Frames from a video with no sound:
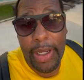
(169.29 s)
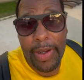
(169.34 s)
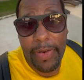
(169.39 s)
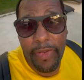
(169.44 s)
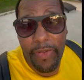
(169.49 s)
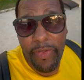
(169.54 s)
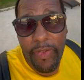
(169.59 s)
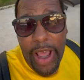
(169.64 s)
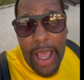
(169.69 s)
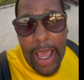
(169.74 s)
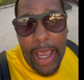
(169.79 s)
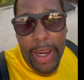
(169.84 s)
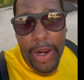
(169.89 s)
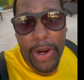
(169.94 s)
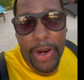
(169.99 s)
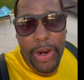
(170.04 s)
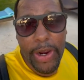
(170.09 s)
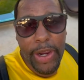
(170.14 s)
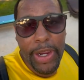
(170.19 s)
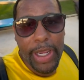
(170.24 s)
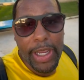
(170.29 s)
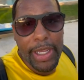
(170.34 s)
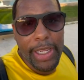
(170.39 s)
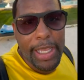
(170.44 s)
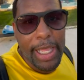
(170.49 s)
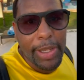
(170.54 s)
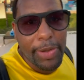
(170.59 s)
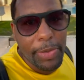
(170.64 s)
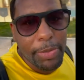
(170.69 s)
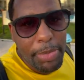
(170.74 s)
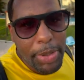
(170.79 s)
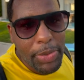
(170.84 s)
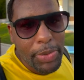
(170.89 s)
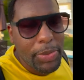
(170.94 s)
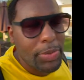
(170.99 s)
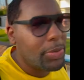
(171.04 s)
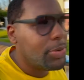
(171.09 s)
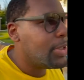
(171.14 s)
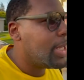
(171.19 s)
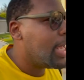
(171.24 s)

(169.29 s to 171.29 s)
Fire. Got little pools